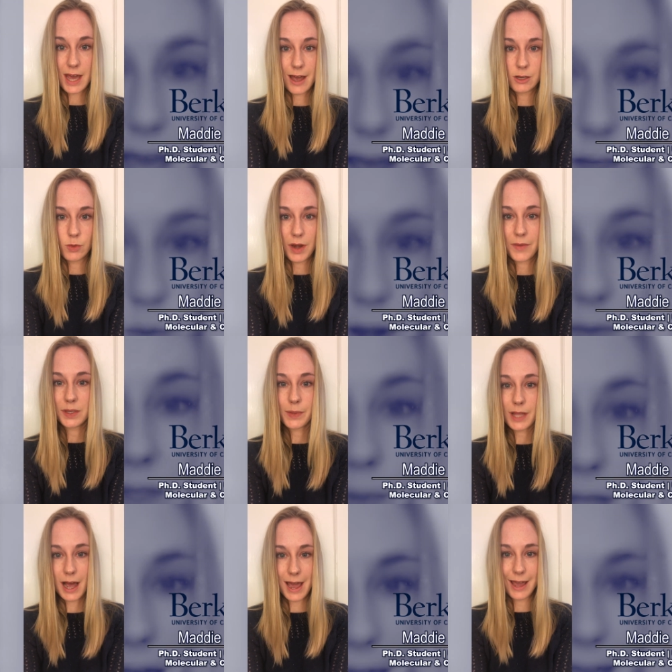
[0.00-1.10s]
edge when I was
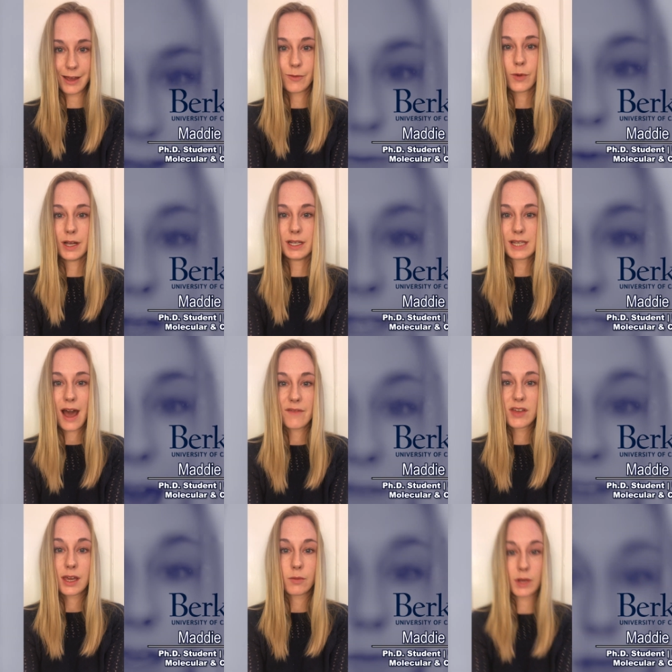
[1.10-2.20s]
applying was
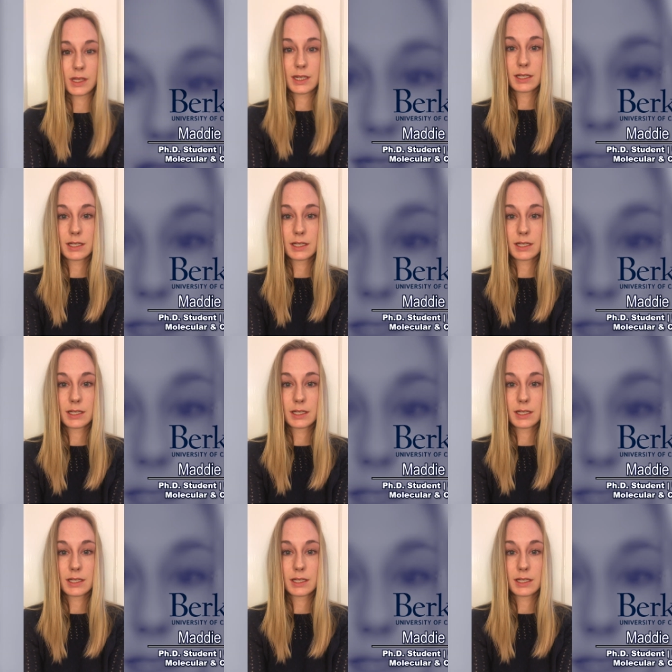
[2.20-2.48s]
having a really